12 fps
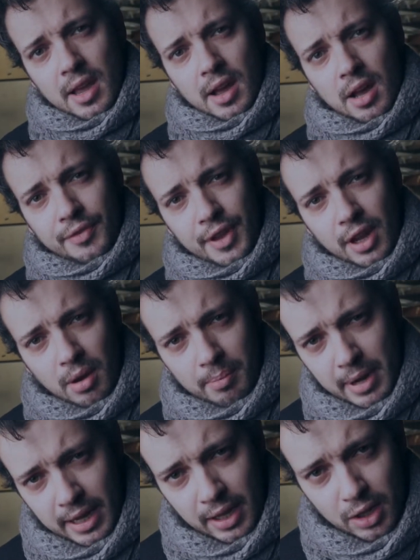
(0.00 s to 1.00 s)
of the
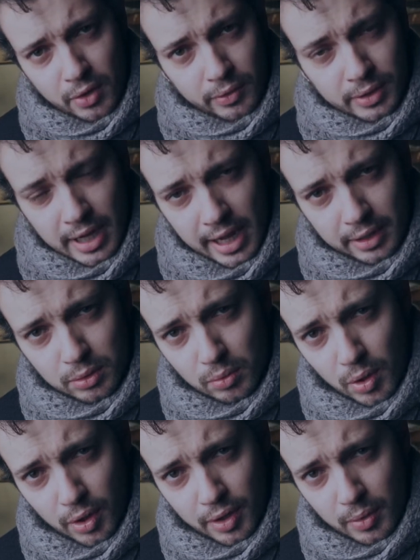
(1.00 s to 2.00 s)
company you would like to
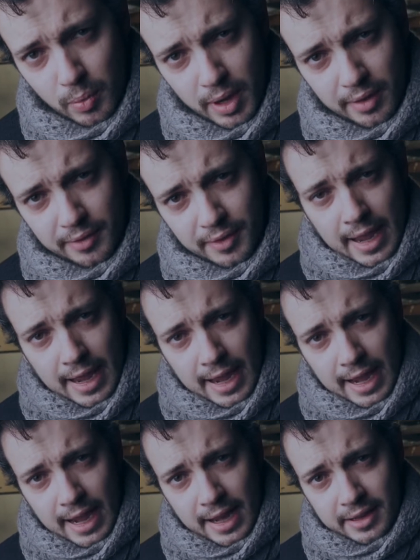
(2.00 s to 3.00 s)
work with
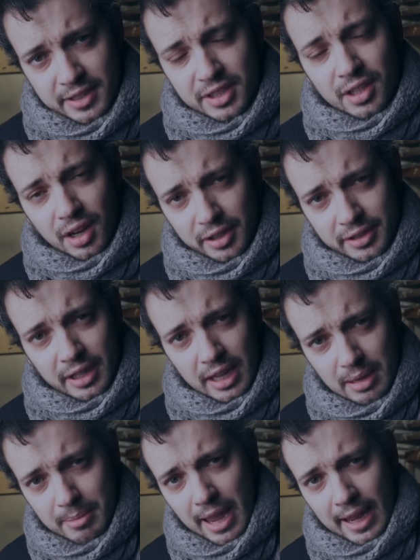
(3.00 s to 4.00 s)
and start
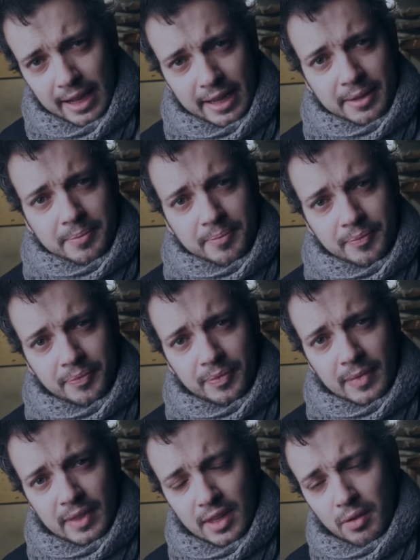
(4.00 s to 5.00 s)
emailing
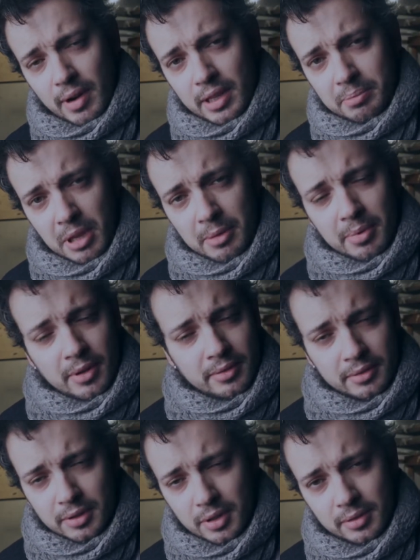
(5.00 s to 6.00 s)
the right
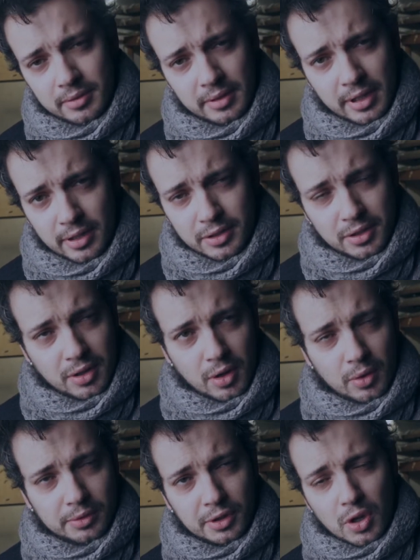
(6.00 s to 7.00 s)
people. It's
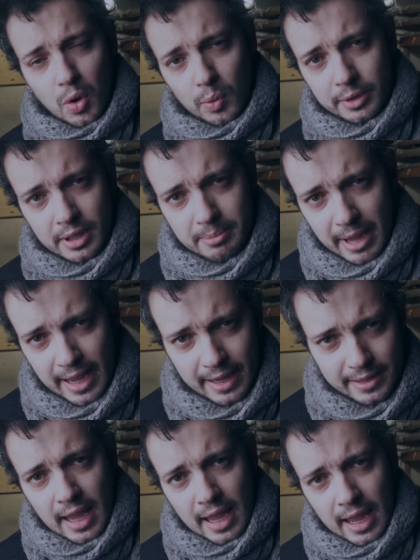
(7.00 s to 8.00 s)
called cold
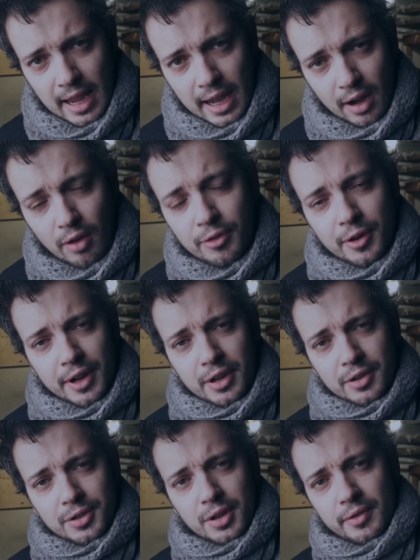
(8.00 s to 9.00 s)
email. And offering
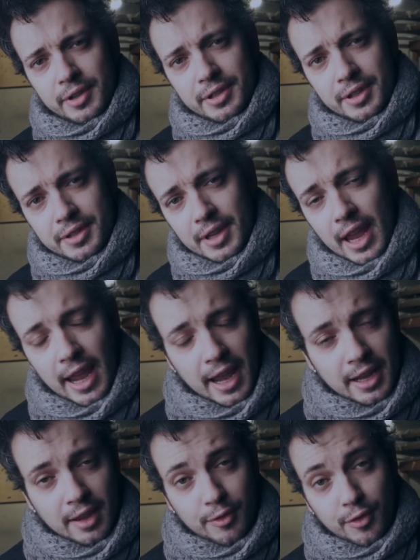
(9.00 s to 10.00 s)
your services,
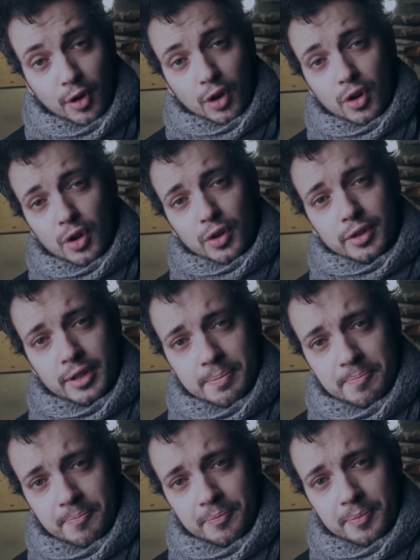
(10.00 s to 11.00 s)
and if you're good,
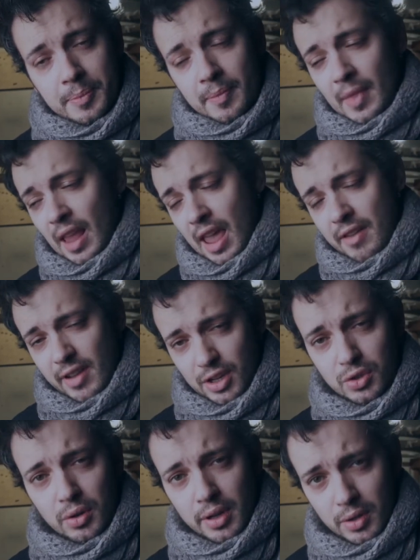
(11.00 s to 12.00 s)

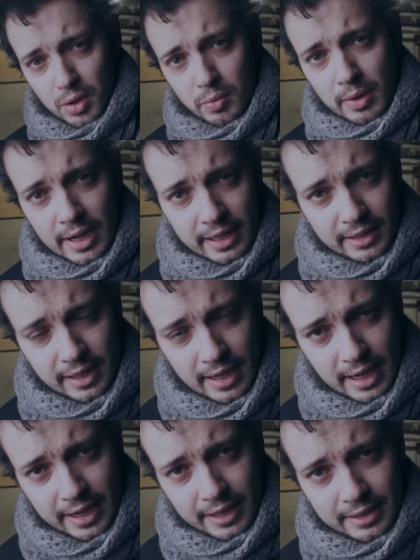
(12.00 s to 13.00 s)
eventually you will land a
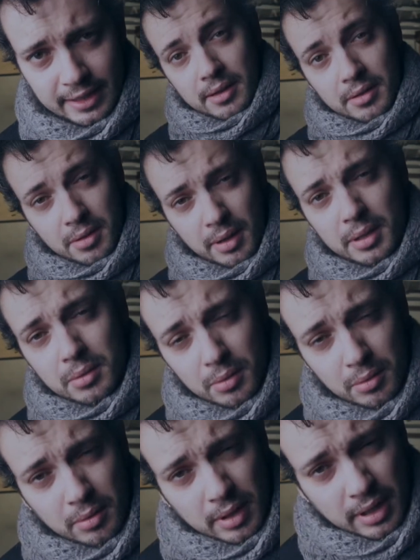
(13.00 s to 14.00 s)
client. You can
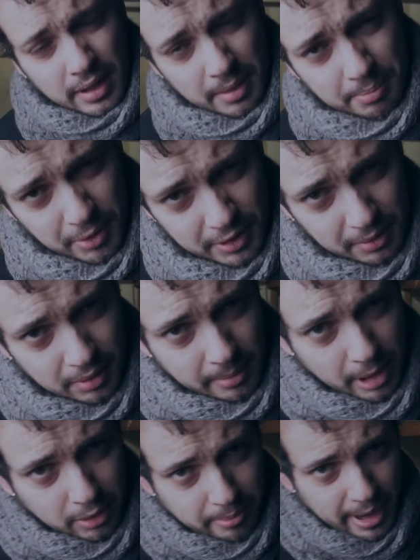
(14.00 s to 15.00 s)
do a pretty good
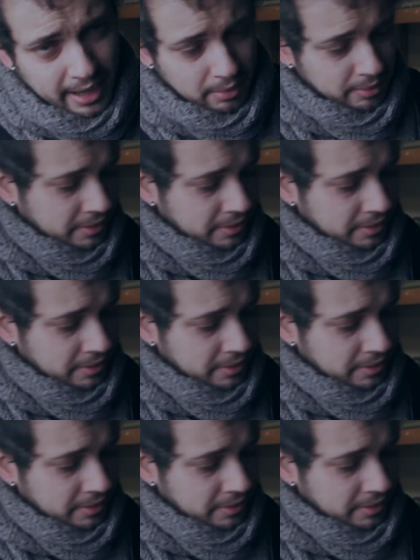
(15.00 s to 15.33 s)
amount of money with